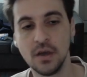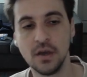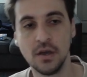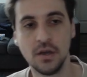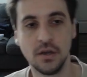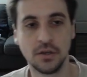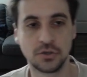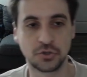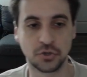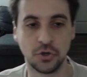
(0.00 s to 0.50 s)

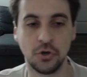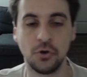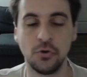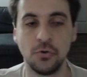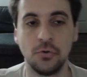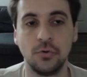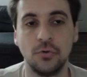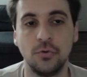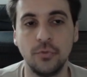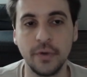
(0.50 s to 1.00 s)

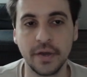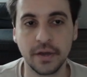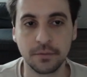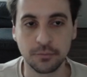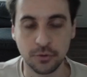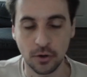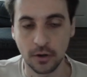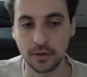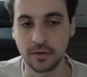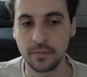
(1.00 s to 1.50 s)
So we can
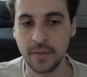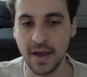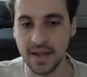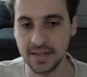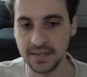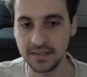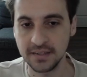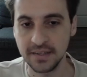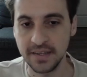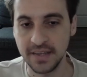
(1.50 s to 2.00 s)

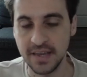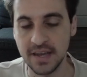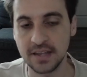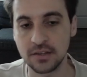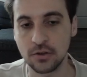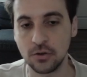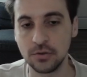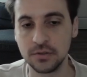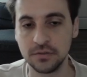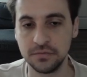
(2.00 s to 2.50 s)
programmatically get
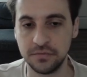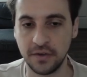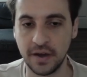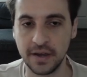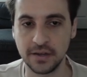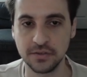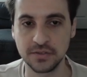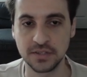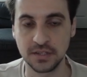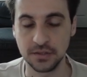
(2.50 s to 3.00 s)
all the
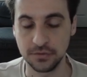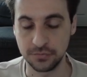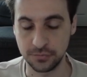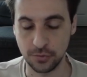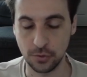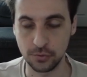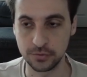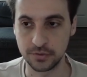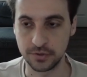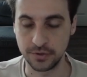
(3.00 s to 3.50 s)
files in a
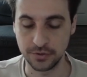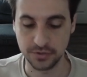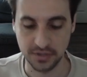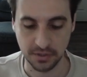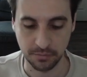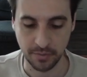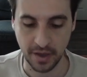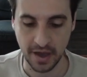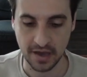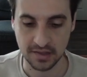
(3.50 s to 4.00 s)
folder
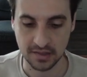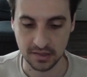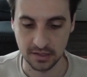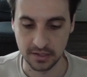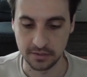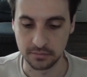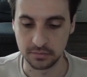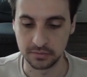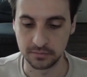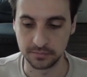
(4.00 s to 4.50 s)
using
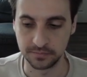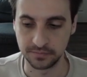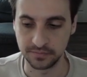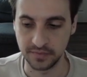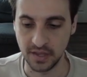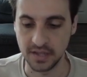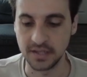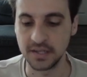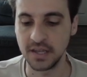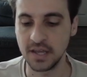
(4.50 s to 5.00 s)
pathlib.
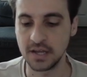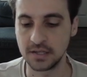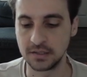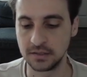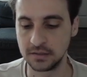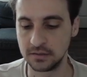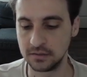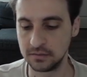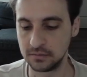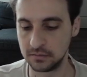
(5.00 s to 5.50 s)
And
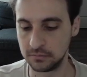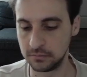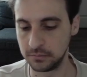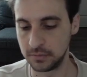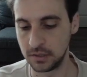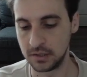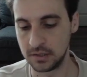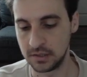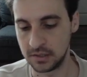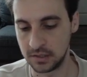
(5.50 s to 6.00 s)
again,
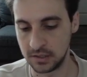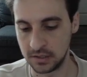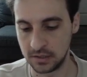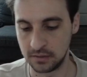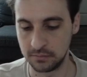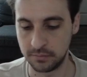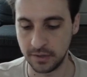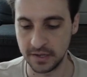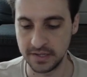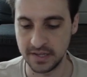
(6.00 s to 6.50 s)

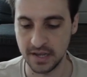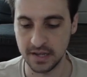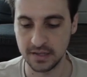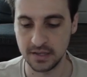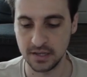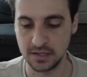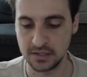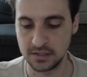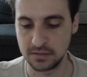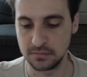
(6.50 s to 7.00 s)

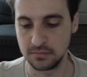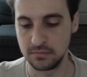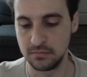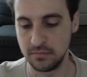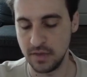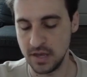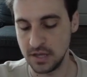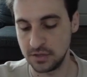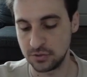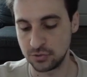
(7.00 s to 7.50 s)
Pydantic
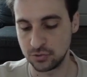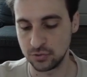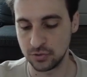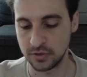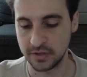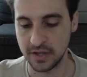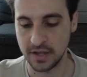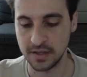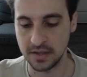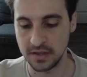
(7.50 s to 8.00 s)
makes sure
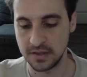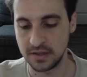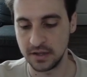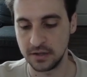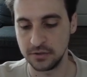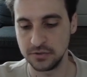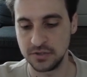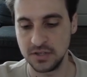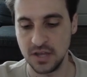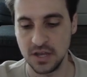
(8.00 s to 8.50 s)
that it
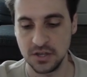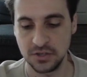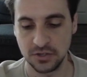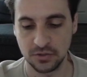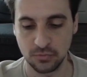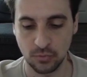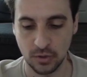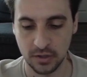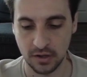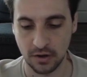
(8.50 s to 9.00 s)
tells the
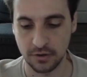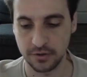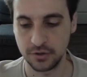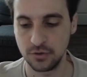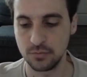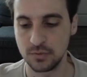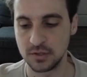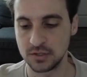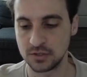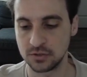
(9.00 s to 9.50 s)
agent what
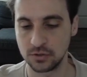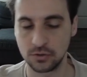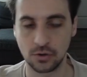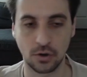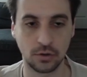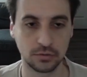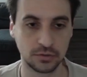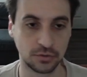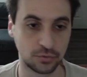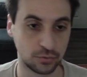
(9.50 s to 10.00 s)
arguments to
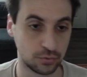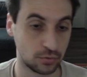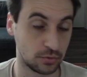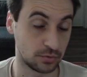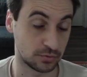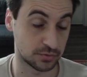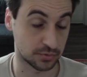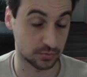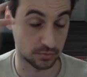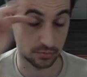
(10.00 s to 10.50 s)
call the
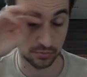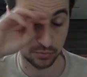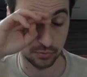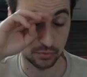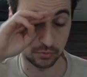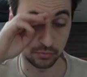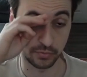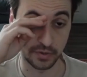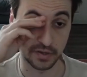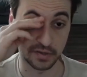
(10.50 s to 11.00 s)
tool
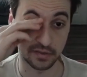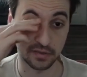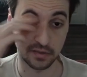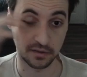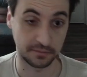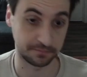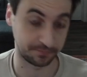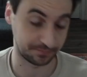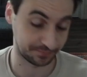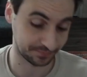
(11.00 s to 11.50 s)
with.
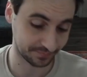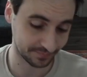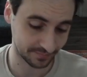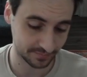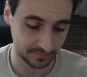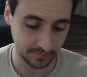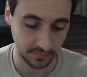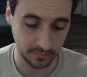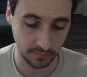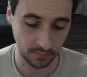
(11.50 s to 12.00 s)

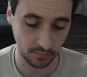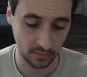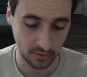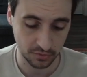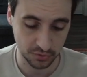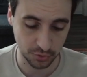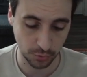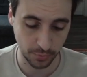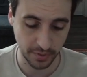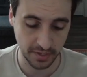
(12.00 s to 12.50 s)

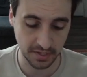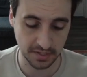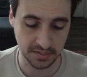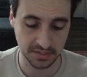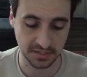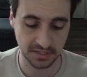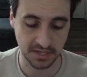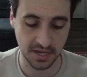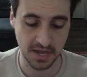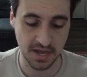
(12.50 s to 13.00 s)
So we can
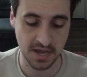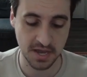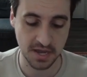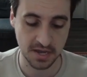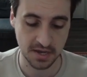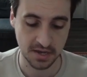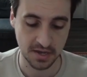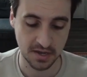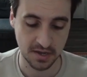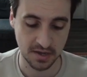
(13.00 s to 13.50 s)
say
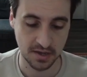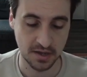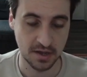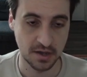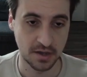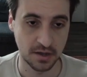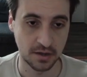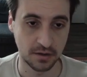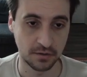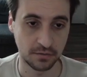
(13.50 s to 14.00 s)

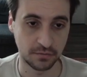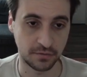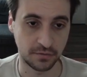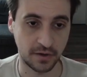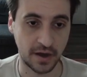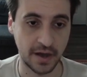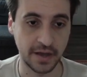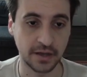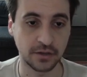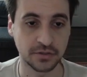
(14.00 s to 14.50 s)

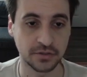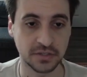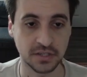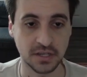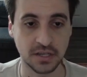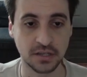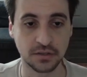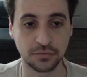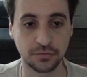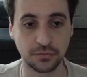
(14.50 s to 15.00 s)
files
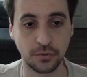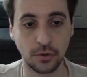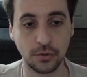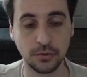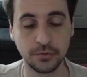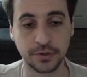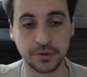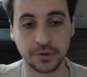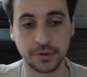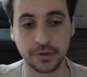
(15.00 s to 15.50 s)
in
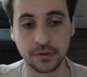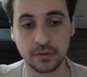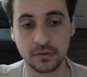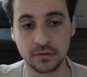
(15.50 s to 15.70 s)
folder